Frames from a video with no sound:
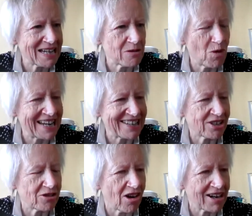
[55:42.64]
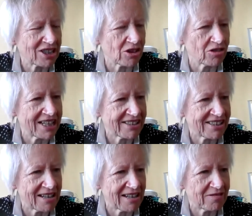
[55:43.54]
Willis, who writes on this,
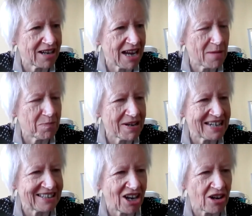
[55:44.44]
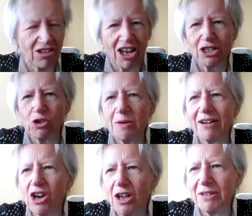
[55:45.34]
said MPs don't like talking about
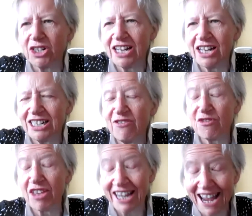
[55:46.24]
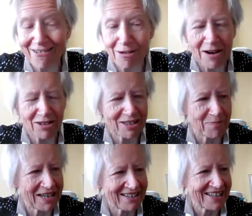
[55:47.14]
climate change, even if they care about it,
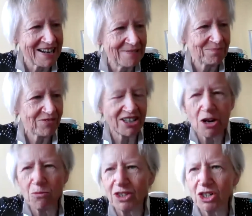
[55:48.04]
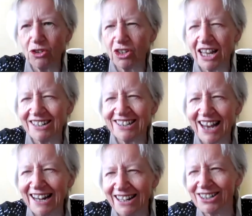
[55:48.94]
because they don't want to look like
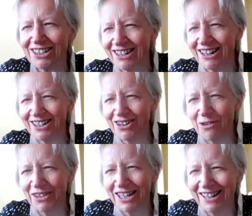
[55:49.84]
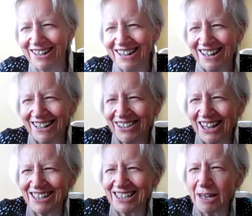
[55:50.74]
zealots. And I don't know whether
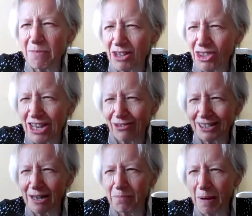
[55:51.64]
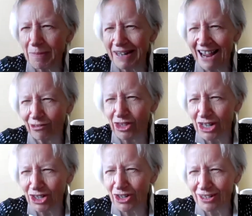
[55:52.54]
there's a similar thing on some public health
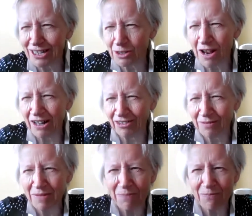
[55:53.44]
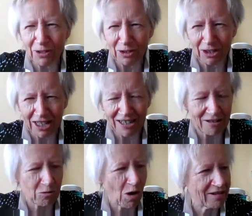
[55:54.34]
issues as well, that people
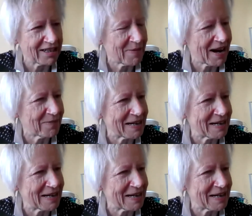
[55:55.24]
are worried about being